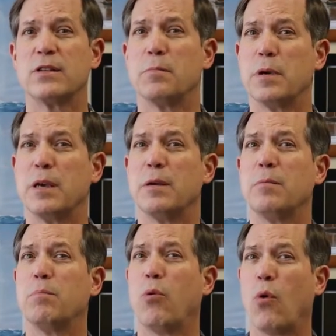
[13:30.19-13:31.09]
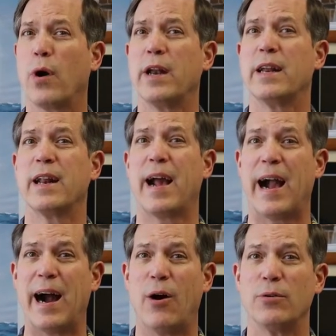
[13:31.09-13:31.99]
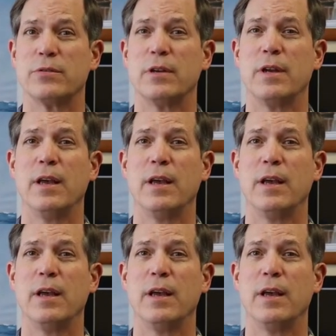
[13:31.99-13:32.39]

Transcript: to be pointed out,